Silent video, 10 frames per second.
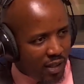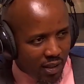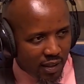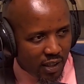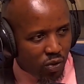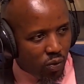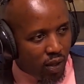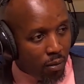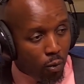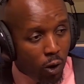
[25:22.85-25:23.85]
Send it to
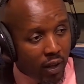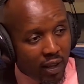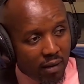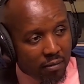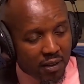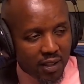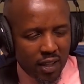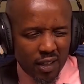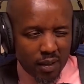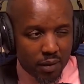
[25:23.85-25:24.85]
them. Walk there
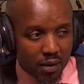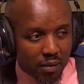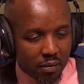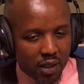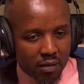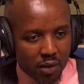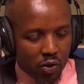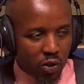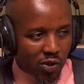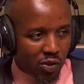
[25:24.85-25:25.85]
physically. Sometimes it may
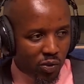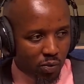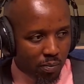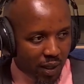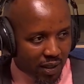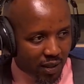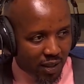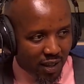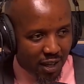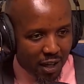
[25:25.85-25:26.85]
cost you, but
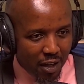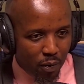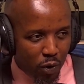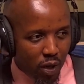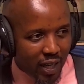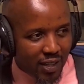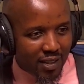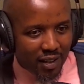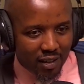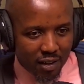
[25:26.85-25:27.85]
when your rights
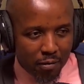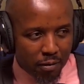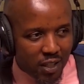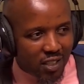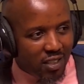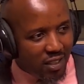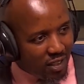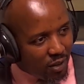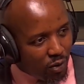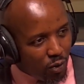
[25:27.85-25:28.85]
are infringed,
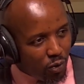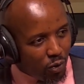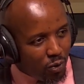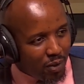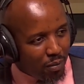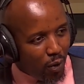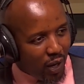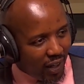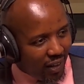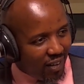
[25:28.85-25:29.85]

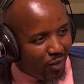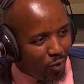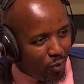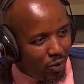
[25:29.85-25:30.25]
usiboeke kurudi.